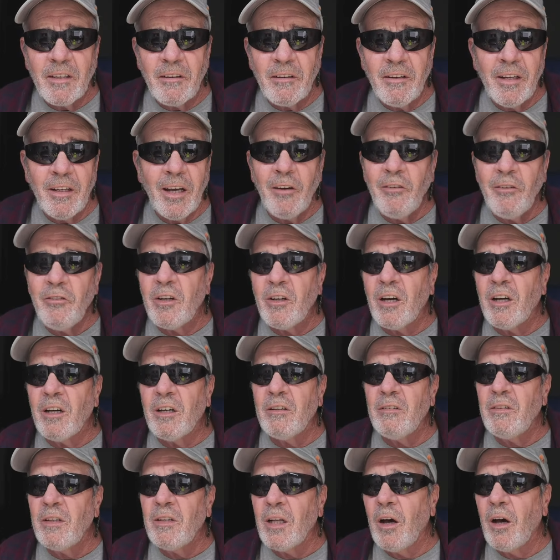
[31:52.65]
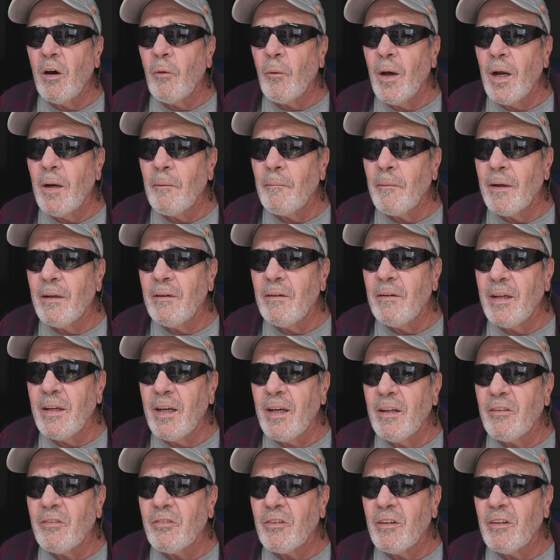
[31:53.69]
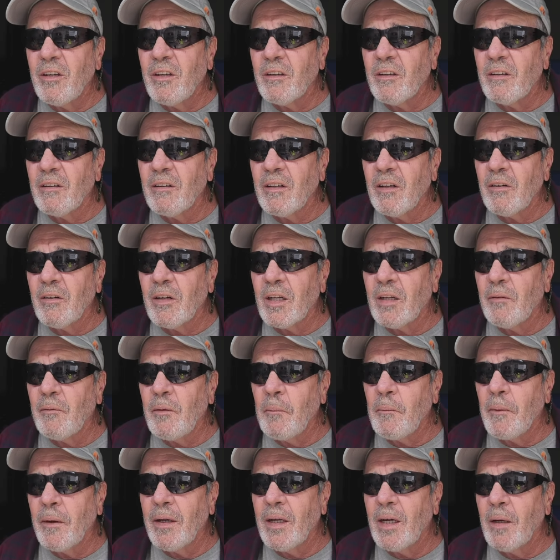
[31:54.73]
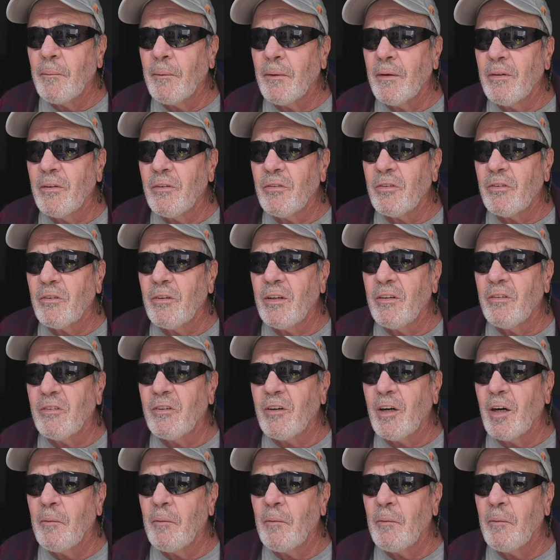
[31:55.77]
There you go, John. Oh, wait a minute. You can't see it. Hold on. Let me bring it up on the screen.